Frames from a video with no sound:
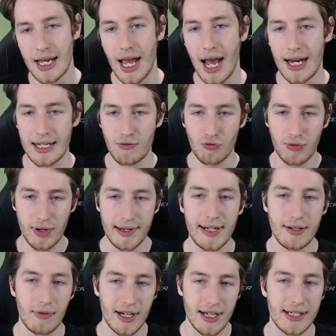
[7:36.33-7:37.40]
and it
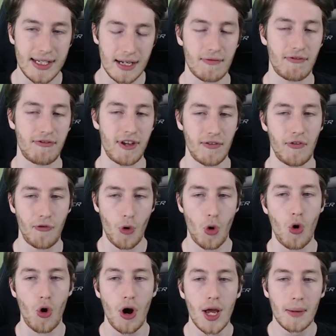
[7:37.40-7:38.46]
really, really didn't fit
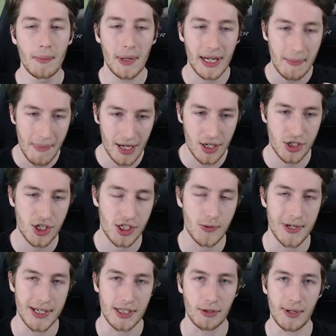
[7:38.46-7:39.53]
4, but I managed to
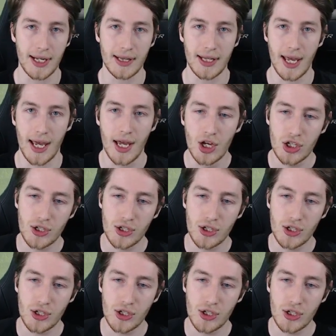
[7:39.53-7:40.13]
squeeze 3 in there.